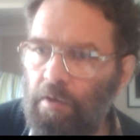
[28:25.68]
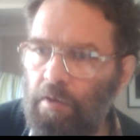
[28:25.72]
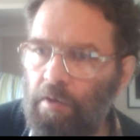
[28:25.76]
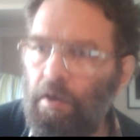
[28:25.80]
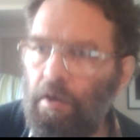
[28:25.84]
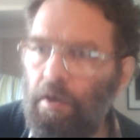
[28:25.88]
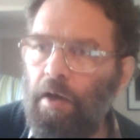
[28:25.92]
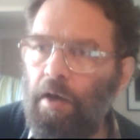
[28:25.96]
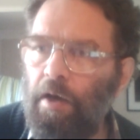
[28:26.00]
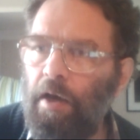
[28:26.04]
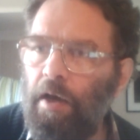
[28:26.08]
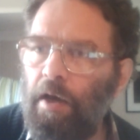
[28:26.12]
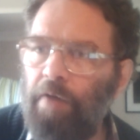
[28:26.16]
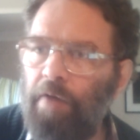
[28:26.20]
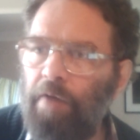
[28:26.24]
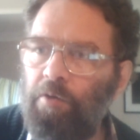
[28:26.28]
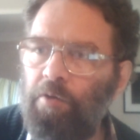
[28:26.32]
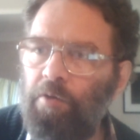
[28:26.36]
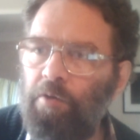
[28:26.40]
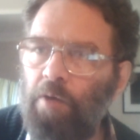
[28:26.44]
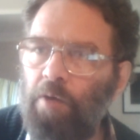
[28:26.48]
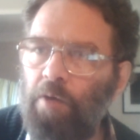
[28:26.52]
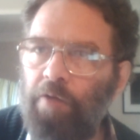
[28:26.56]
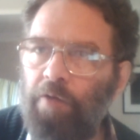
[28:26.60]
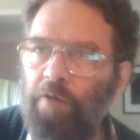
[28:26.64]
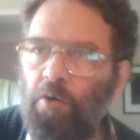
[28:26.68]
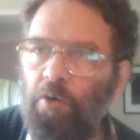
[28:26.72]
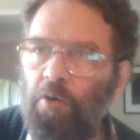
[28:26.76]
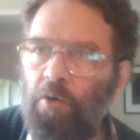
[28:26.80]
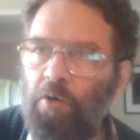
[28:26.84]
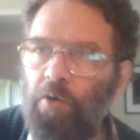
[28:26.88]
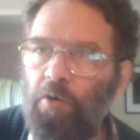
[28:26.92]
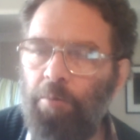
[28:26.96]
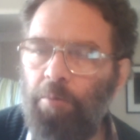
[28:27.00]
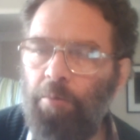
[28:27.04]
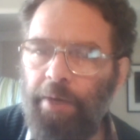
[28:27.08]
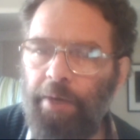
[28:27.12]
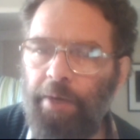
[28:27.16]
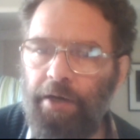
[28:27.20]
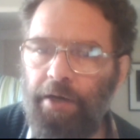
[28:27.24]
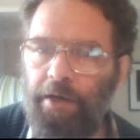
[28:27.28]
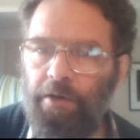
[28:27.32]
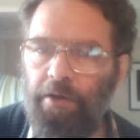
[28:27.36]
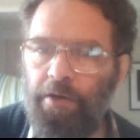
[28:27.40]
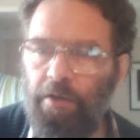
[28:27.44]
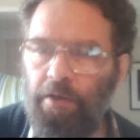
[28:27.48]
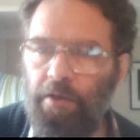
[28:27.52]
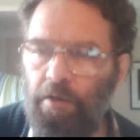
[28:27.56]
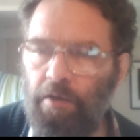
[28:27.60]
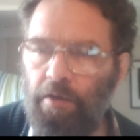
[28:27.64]
Have you compared
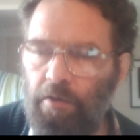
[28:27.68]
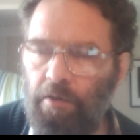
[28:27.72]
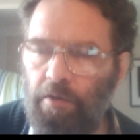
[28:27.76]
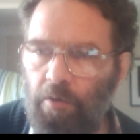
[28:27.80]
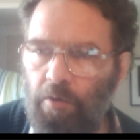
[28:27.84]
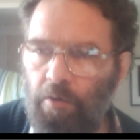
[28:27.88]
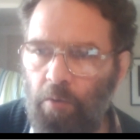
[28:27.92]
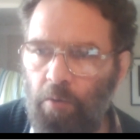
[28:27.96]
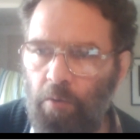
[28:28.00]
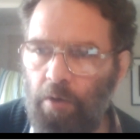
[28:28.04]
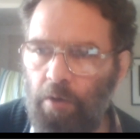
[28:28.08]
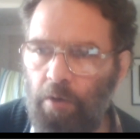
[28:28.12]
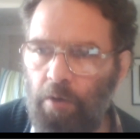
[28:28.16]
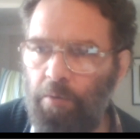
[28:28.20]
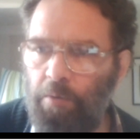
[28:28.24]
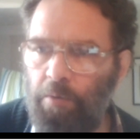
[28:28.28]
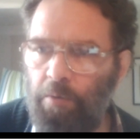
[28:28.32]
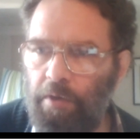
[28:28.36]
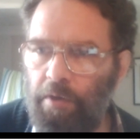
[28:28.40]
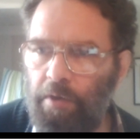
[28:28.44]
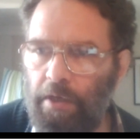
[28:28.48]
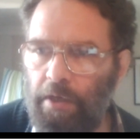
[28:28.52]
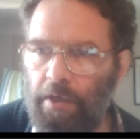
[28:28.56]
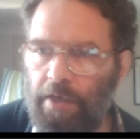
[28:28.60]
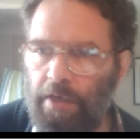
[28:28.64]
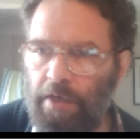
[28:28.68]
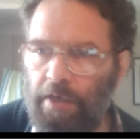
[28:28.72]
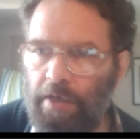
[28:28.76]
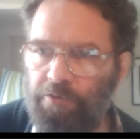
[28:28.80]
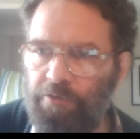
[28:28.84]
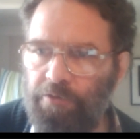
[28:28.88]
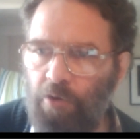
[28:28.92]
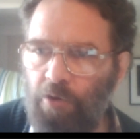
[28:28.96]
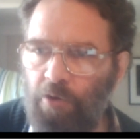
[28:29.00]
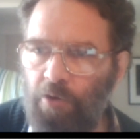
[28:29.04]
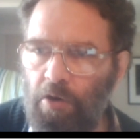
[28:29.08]
your work with Glassfrog?